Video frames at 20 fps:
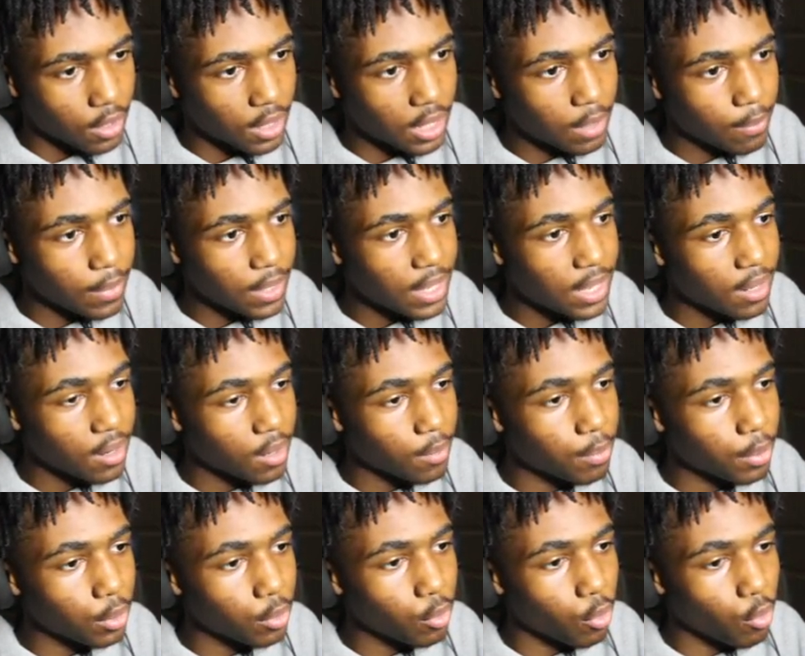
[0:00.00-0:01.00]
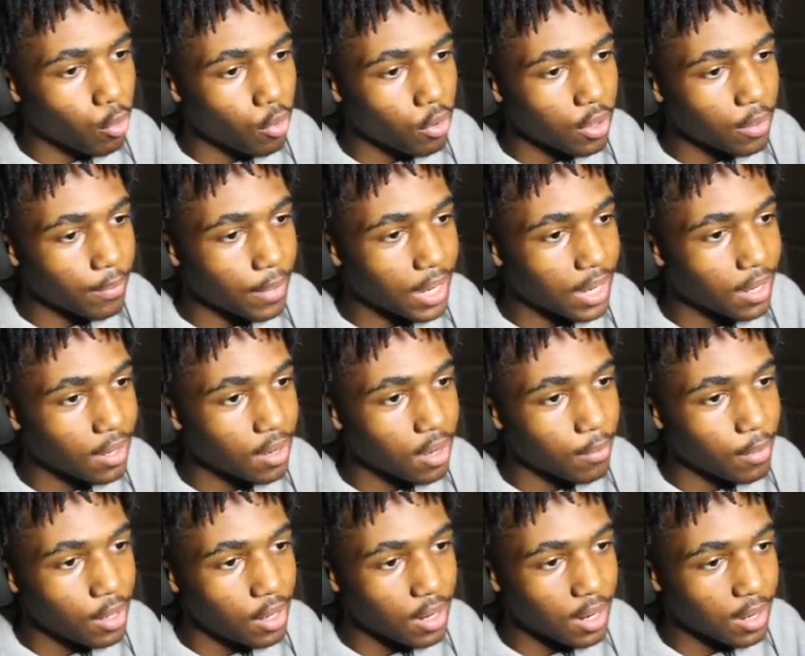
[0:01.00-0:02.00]
Let me get a blue orb, man.
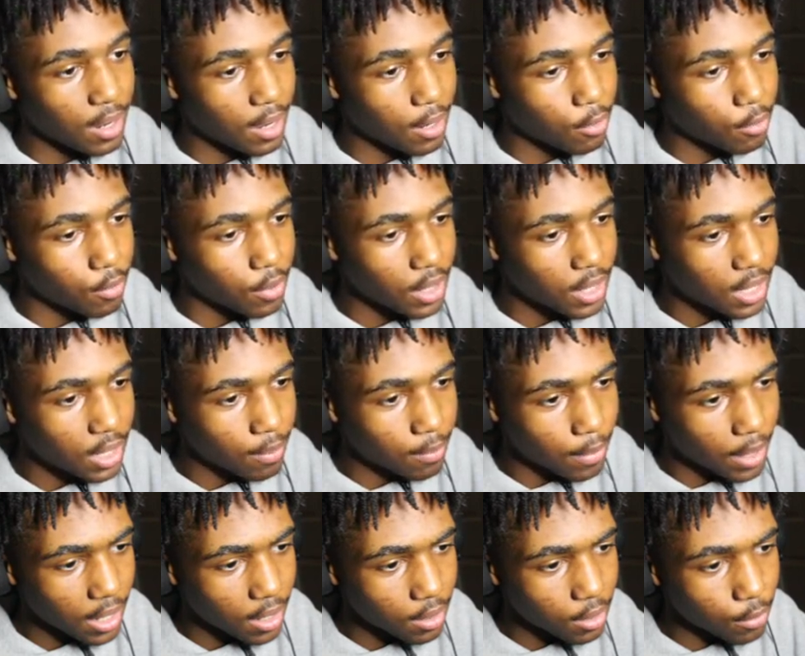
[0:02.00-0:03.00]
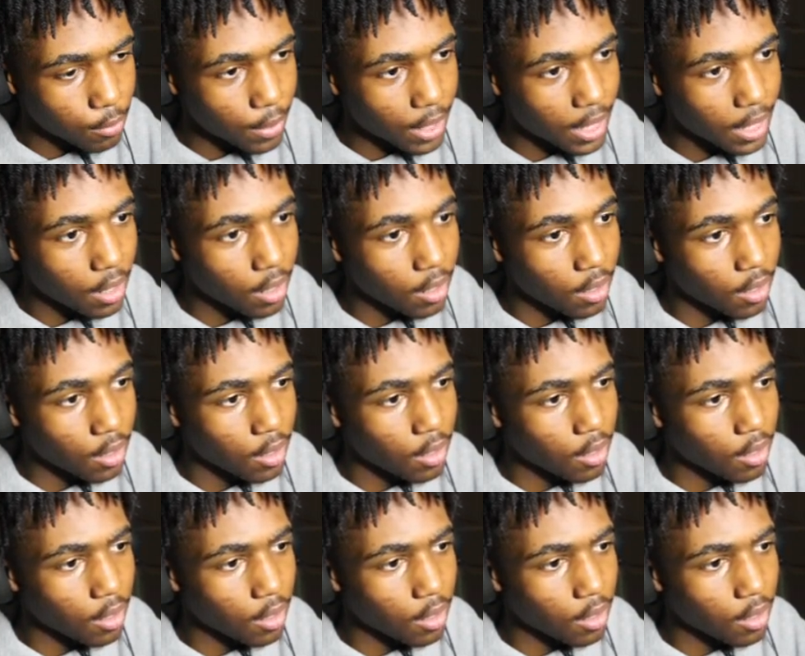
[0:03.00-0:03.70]
Come on. I, I don't want to keep begging you, man.